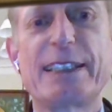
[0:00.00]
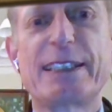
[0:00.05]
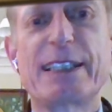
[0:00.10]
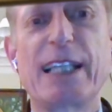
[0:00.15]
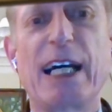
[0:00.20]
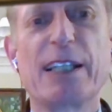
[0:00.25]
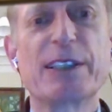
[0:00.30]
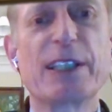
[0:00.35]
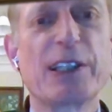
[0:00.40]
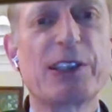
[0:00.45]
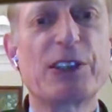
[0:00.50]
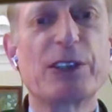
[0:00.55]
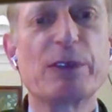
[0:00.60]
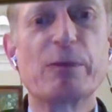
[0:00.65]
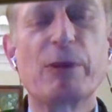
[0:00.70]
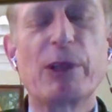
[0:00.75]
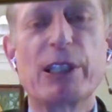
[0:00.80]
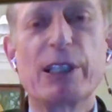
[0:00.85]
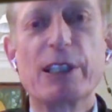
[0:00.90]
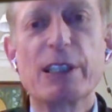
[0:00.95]
case that
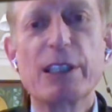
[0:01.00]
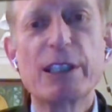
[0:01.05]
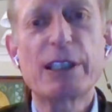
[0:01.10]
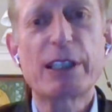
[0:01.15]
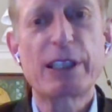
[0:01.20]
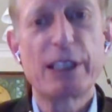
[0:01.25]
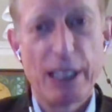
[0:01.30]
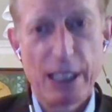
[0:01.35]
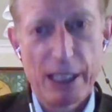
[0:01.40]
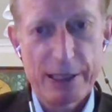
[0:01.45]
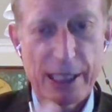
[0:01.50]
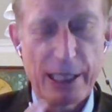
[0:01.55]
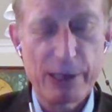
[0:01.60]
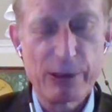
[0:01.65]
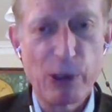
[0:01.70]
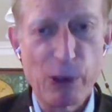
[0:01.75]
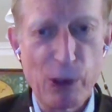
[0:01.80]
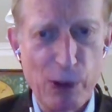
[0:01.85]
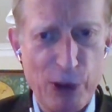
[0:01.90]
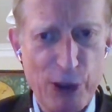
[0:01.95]
doesn't work,
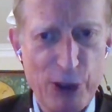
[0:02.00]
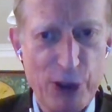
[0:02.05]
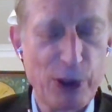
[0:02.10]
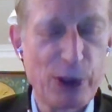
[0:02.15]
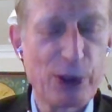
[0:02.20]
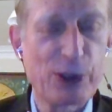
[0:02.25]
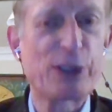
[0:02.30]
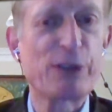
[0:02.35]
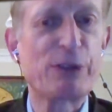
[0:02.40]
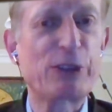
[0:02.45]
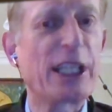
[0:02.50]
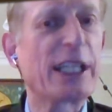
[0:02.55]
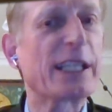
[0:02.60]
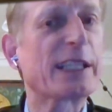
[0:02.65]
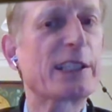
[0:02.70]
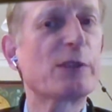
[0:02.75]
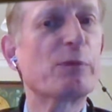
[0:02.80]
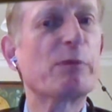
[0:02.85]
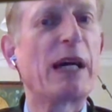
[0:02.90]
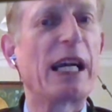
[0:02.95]
there are all sorts of
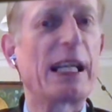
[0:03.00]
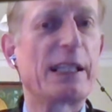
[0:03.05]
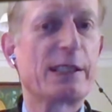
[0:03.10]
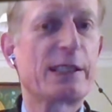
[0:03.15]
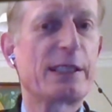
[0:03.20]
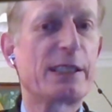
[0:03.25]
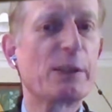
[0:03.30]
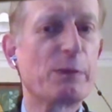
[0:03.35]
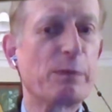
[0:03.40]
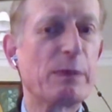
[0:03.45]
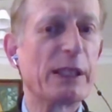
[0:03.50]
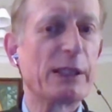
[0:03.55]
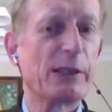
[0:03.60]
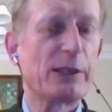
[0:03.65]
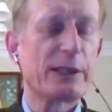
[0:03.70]
checks and balances